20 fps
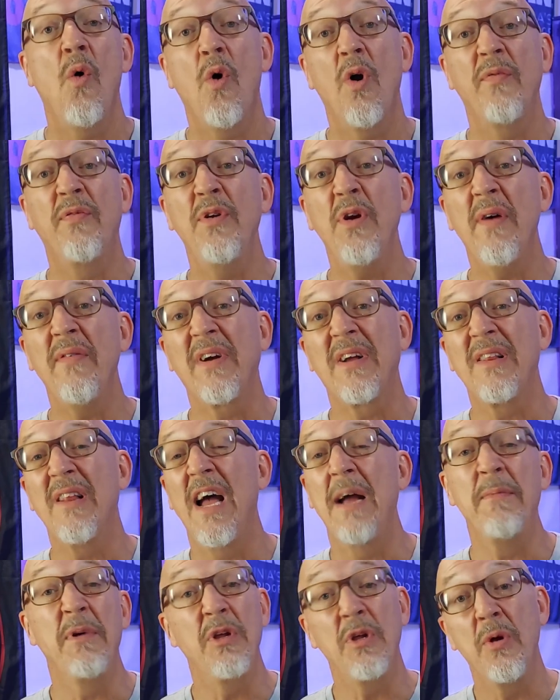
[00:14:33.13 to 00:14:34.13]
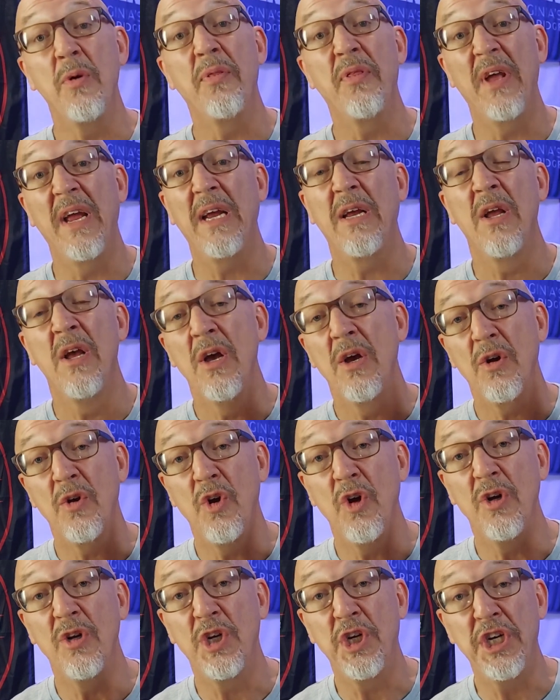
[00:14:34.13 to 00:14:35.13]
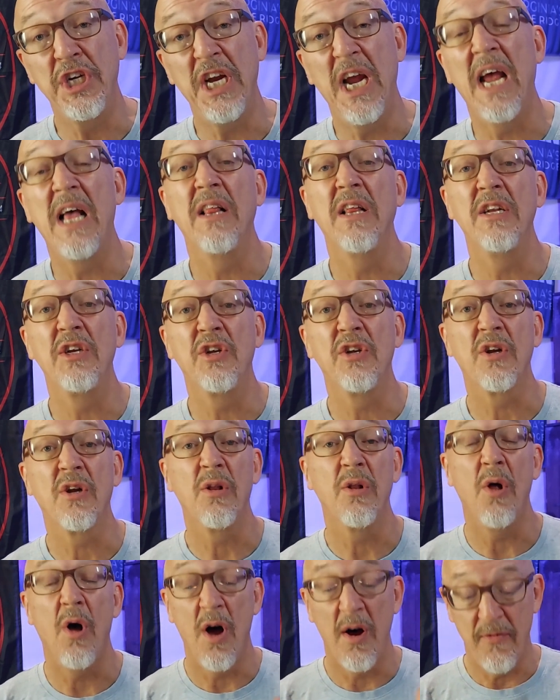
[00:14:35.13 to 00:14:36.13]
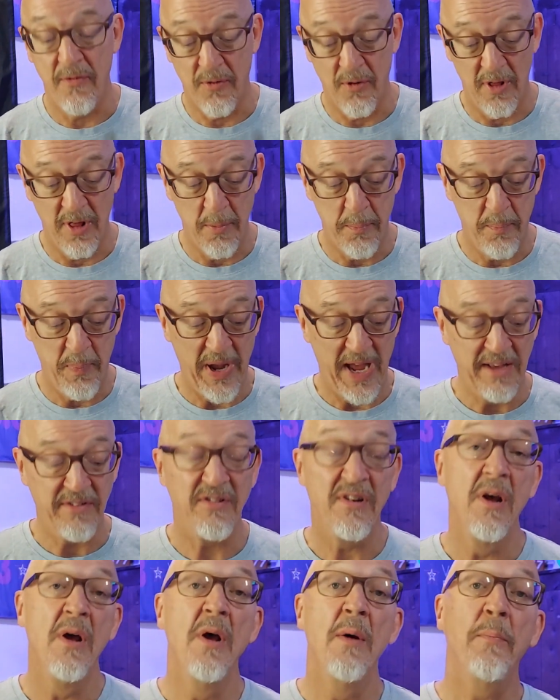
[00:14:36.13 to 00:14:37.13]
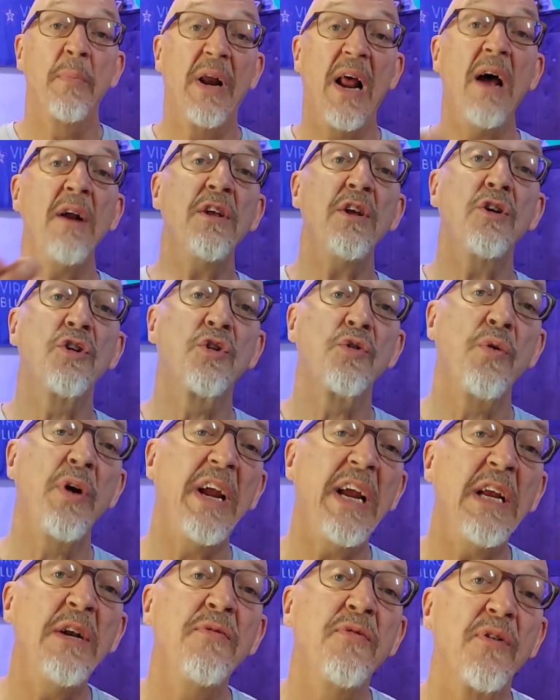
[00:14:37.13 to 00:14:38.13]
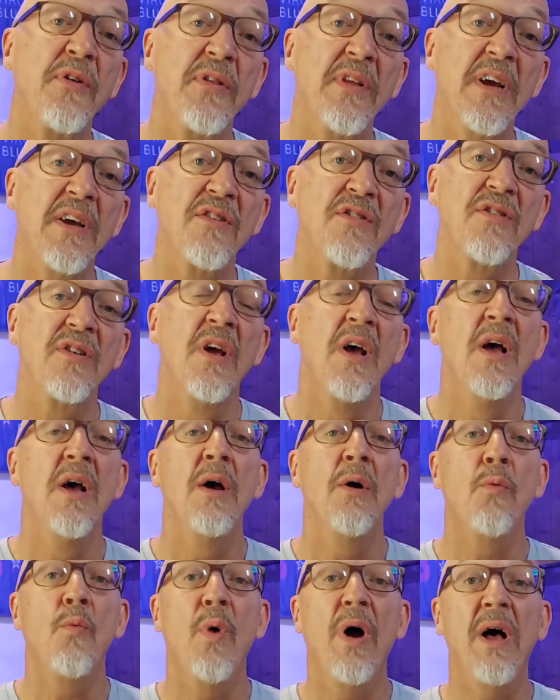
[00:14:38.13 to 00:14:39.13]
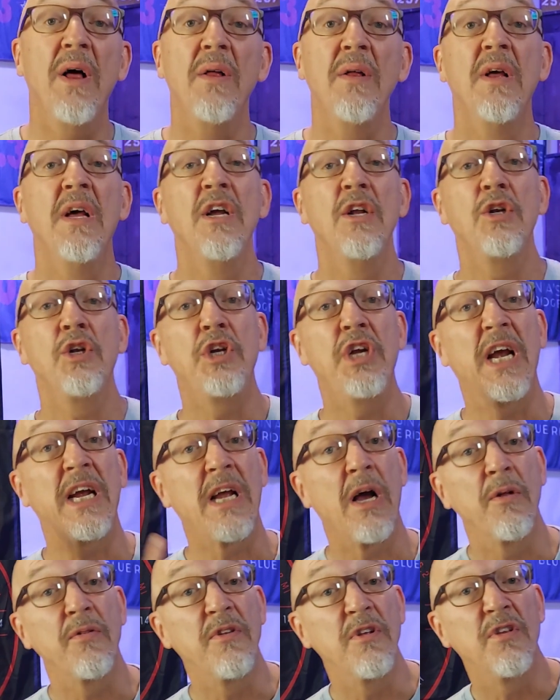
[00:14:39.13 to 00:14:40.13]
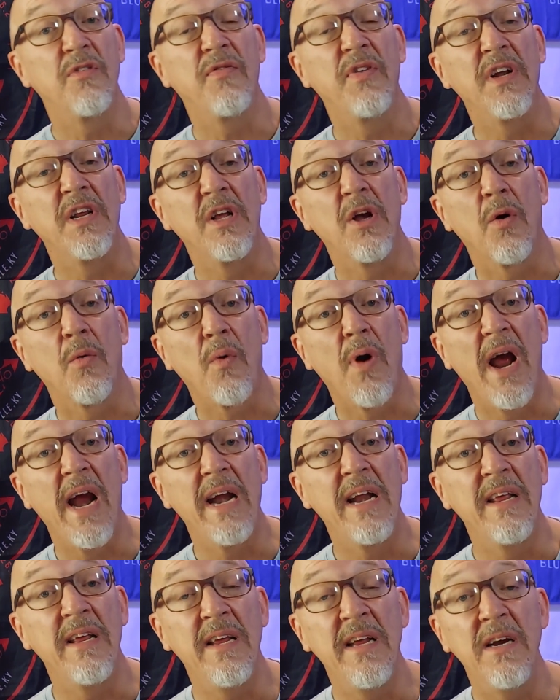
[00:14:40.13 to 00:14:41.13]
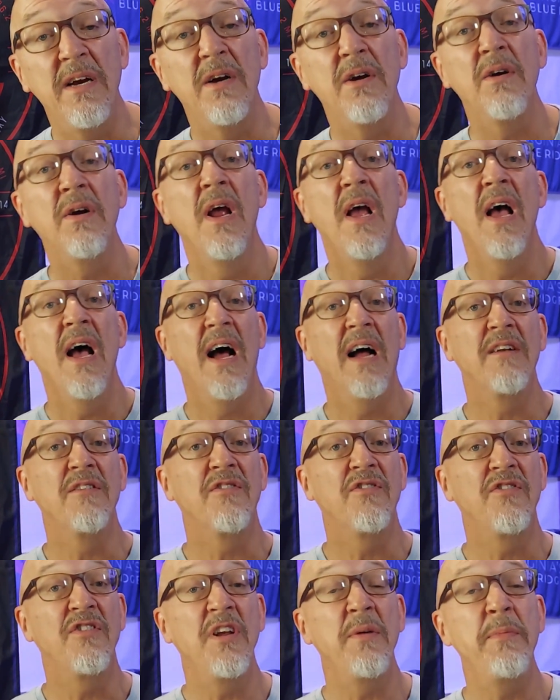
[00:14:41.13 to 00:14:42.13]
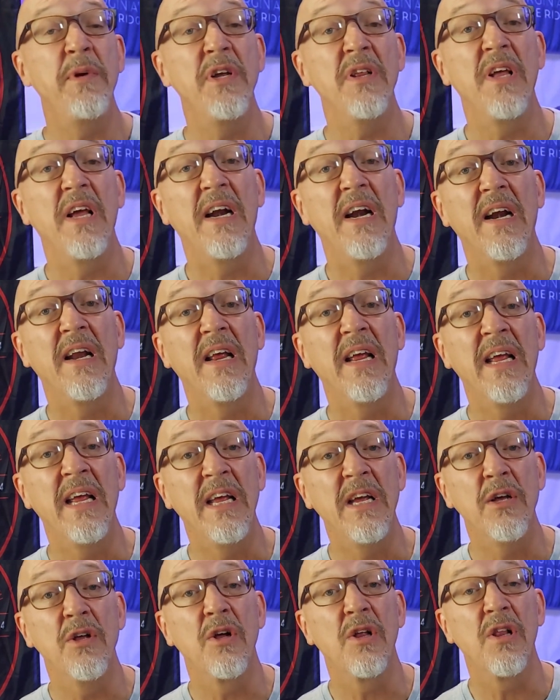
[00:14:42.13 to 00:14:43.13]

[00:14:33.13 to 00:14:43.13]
or if you have a climb that you think could challenge the claw for the best. But how do you train for this? Well, check out this video right here on simulated hill